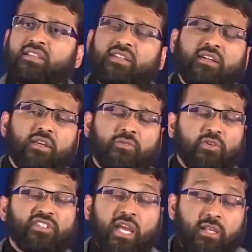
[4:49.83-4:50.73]
I studied there
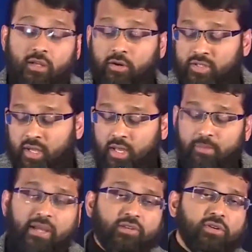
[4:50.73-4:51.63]
for 10 years,
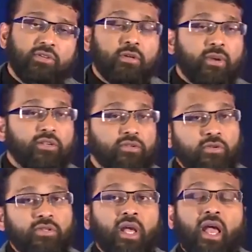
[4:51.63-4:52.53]
a bachelor's and a
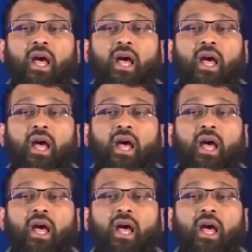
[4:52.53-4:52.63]
master's.